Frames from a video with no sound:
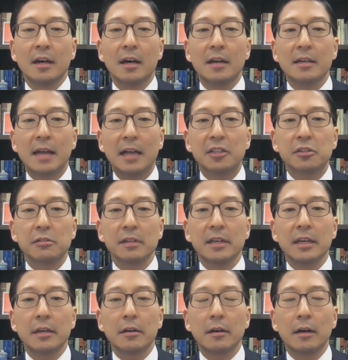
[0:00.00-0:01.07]
uh,
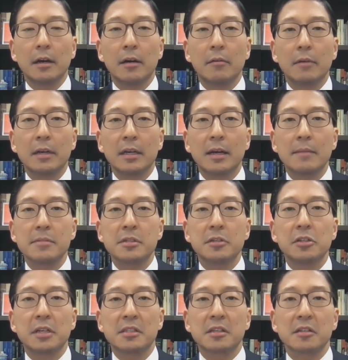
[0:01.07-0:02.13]
naturally, uh, when it comes to
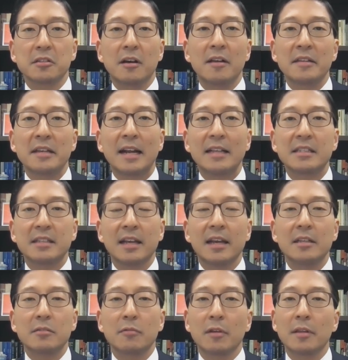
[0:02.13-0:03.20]
Jessica's Law in the United
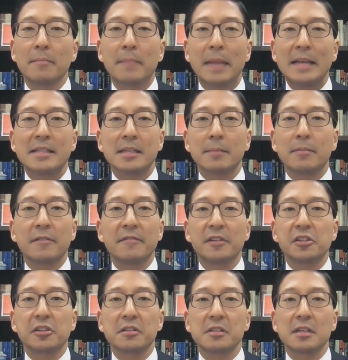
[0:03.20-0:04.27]
States, one of the basic
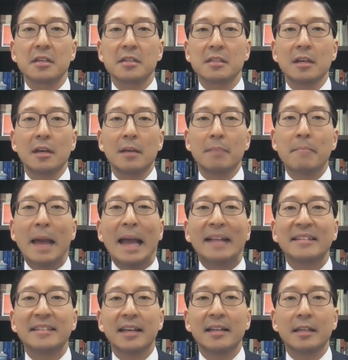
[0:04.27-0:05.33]
provisions is
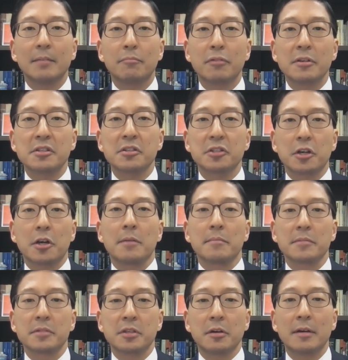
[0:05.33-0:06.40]
mandated prison term.
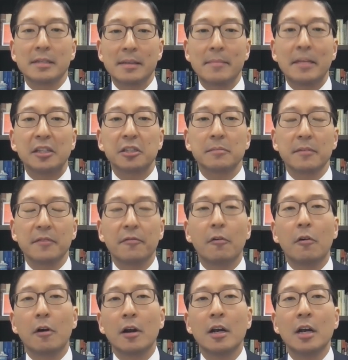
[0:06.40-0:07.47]
So, as I mentioned
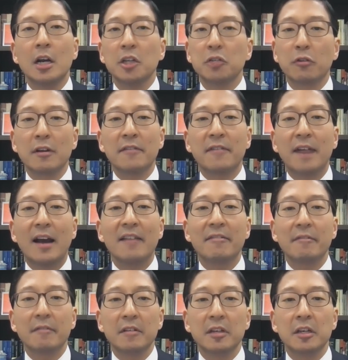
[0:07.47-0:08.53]
before, 25
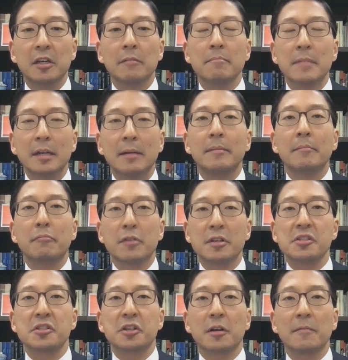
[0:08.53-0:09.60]
year minimum
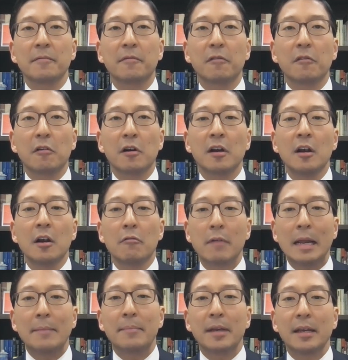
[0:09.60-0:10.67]
prison term for
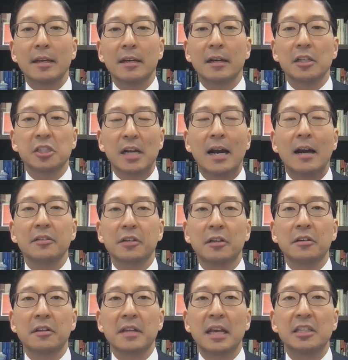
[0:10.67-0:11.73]
raping a child
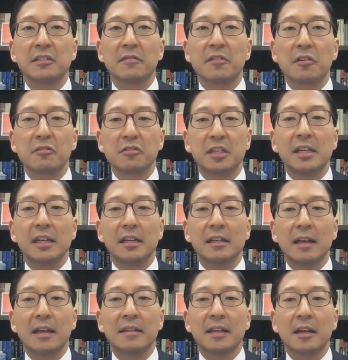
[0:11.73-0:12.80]
under the age of 13,
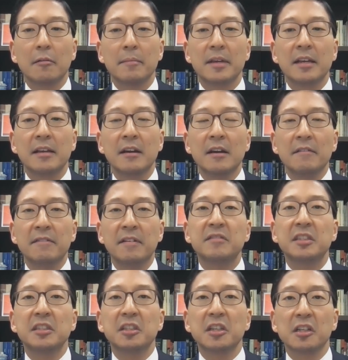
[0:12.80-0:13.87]
and there will be
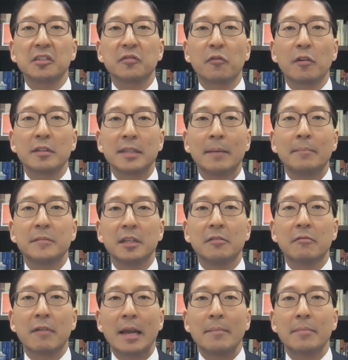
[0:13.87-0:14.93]
15 years for attempted
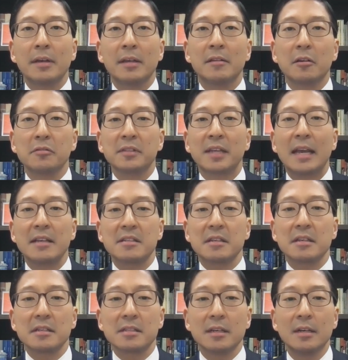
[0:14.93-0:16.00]
rape in those
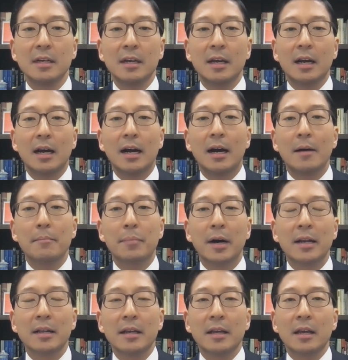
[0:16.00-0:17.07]
cases. Uh,
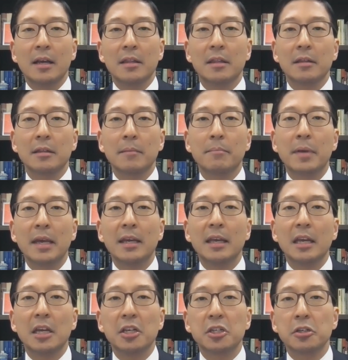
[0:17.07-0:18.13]
but the, the
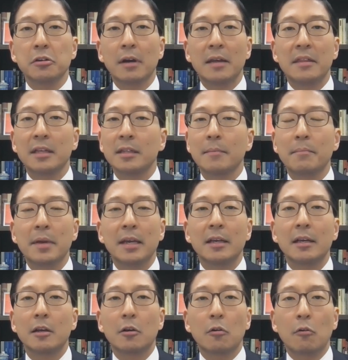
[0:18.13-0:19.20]
big issue, I think the
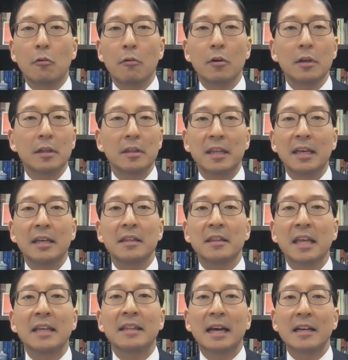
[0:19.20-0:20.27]
big thing,
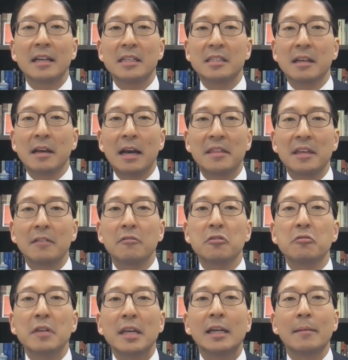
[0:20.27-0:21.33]
thing that is I think
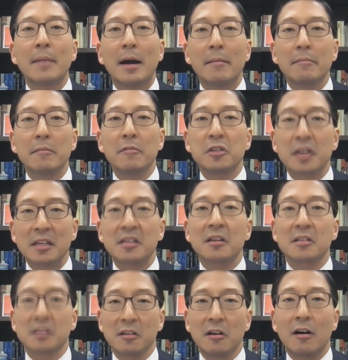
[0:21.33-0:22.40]
unique about
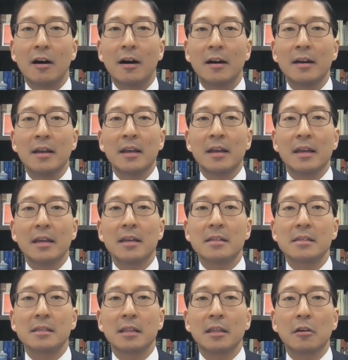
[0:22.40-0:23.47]
Jessica's law
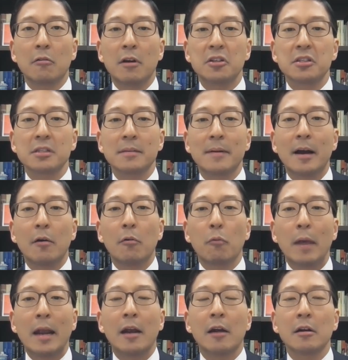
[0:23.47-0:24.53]
is the questions about
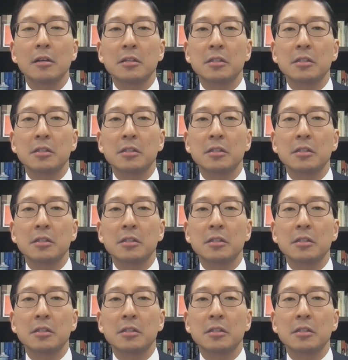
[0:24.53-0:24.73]
where